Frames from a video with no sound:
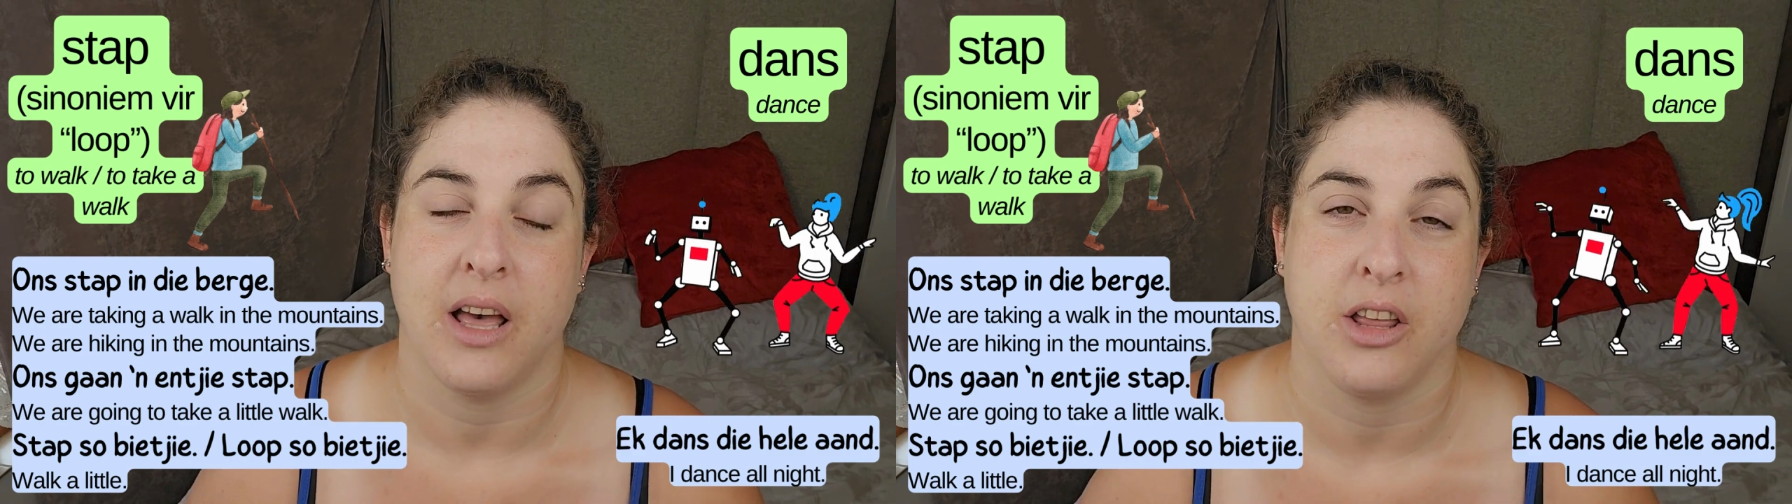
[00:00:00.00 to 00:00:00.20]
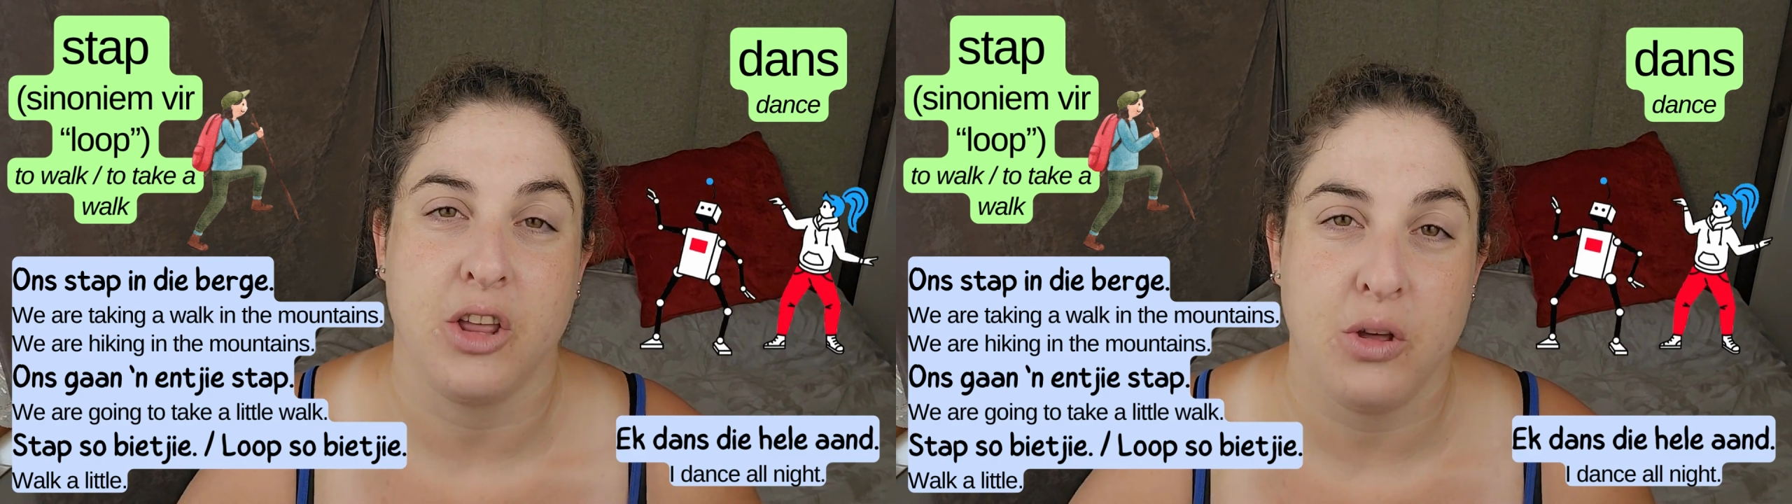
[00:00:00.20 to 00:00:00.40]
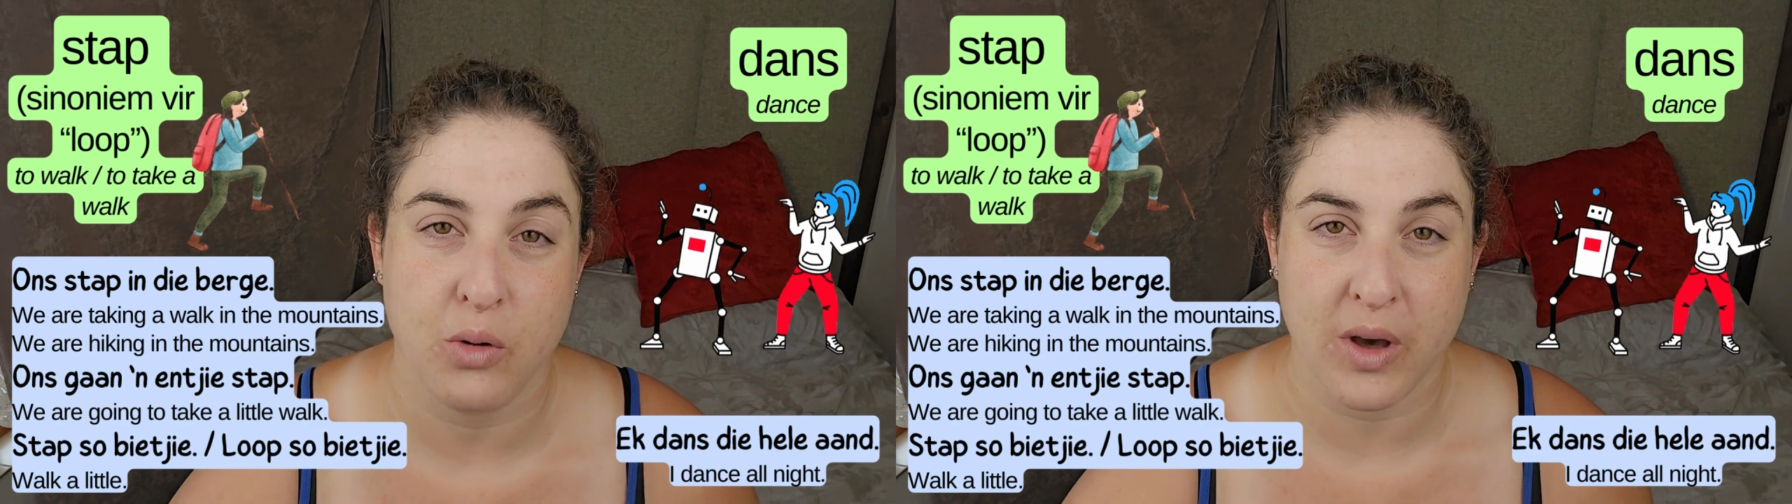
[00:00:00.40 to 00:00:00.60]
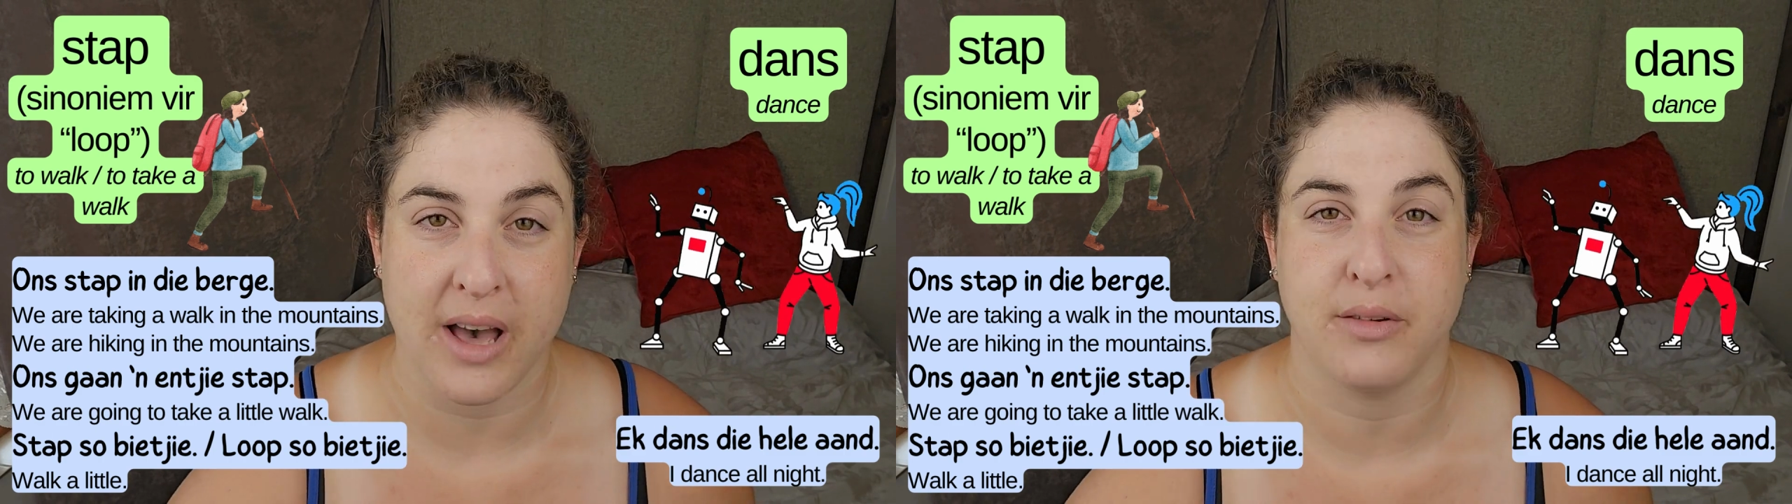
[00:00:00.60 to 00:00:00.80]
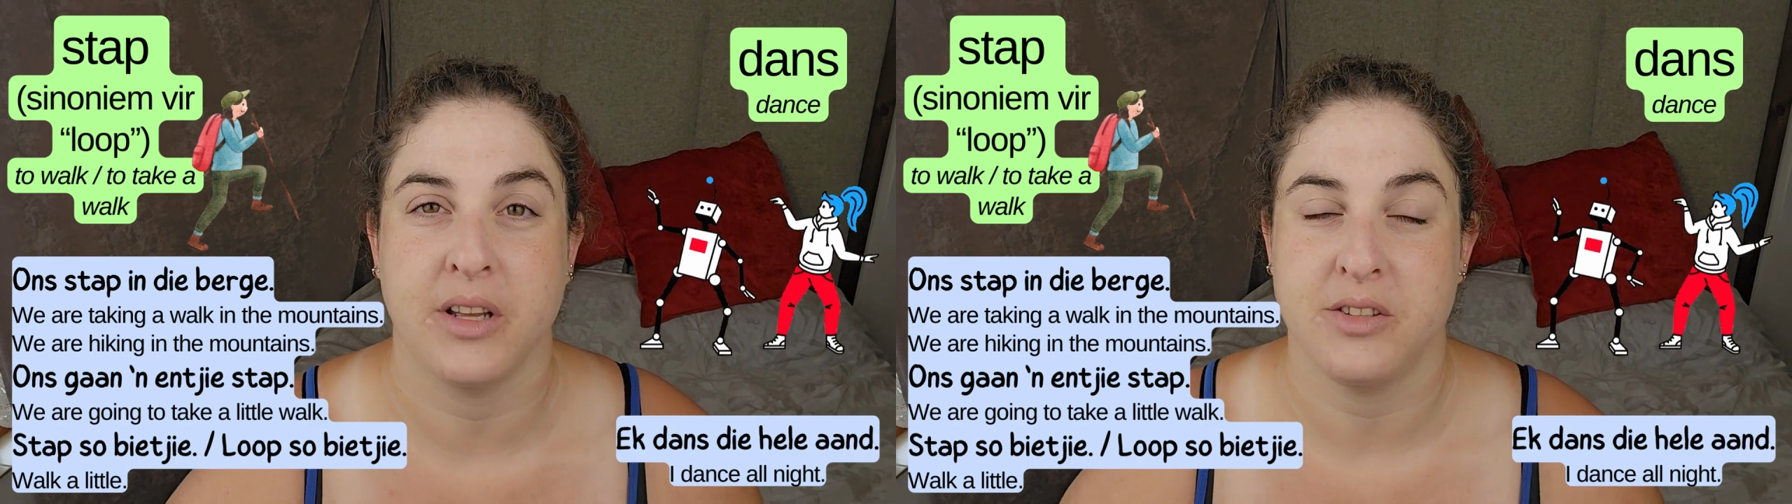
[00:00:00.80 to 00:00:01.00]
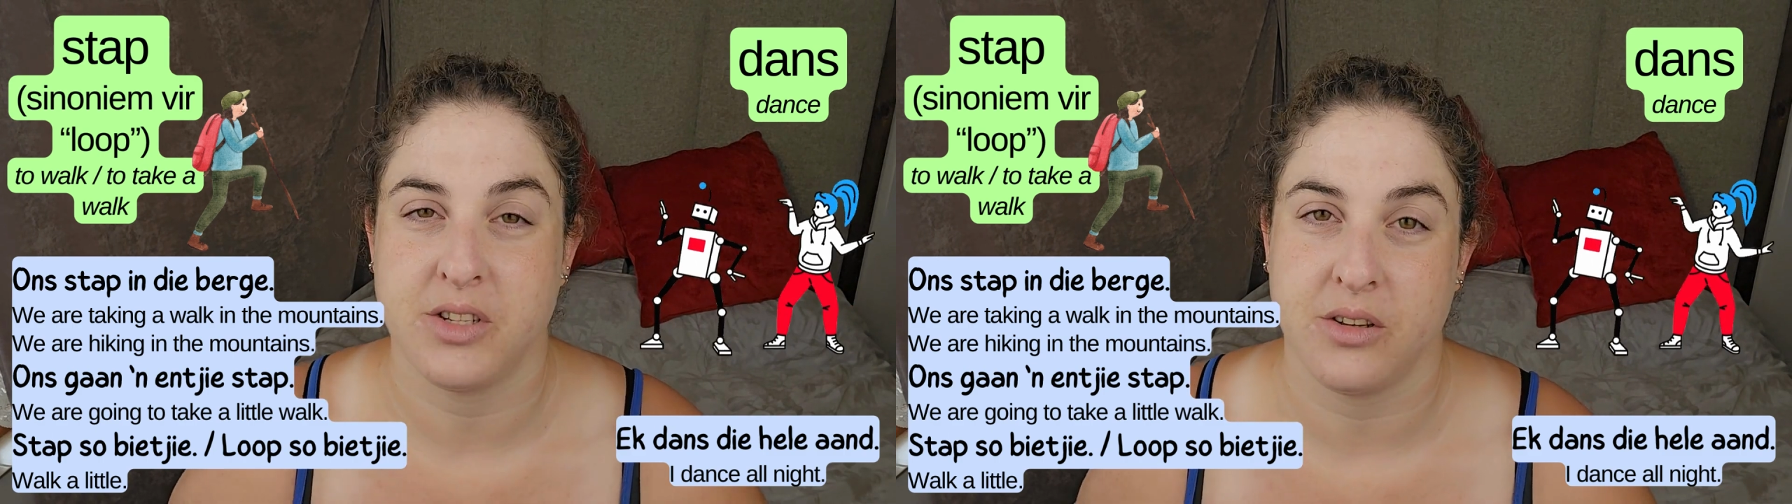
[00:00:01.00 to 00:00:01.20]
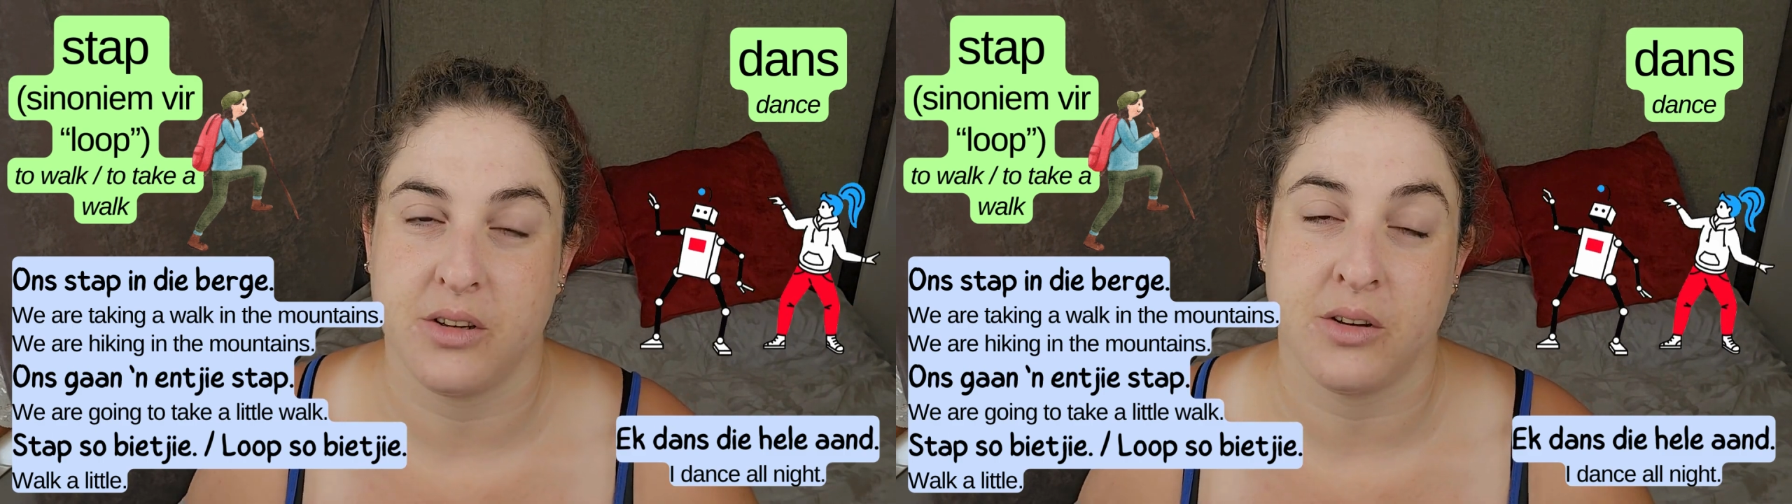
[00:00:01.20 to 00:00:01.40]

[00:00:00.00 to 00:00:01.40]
you having to,